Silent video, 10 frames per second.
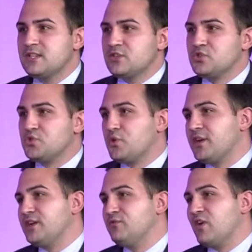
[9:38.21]

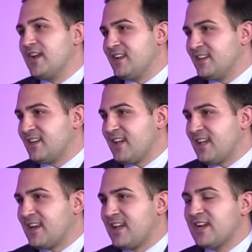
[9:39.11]
enjoyed writing,
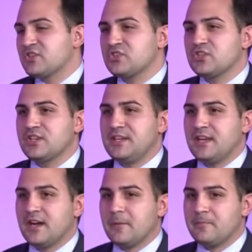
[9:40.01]
and I
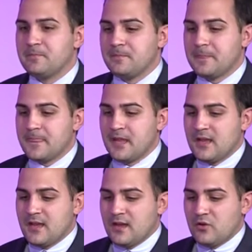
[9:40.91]
actually
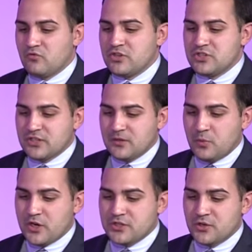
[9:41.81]
originally
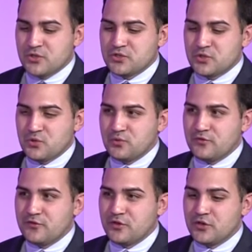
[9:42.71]
wanted to go to school
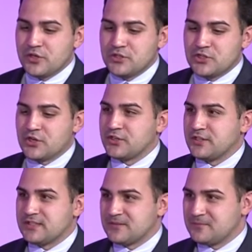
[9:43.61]
for
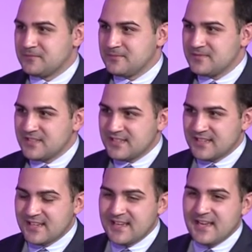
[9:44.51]
journalism.
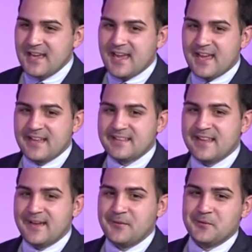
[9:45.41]
And
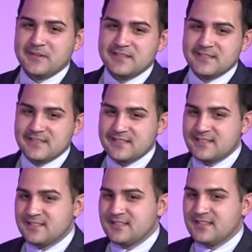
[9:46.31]

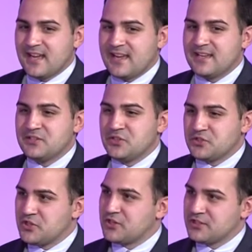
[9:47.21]
I
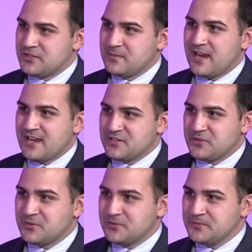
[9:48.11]
took journalism in high school.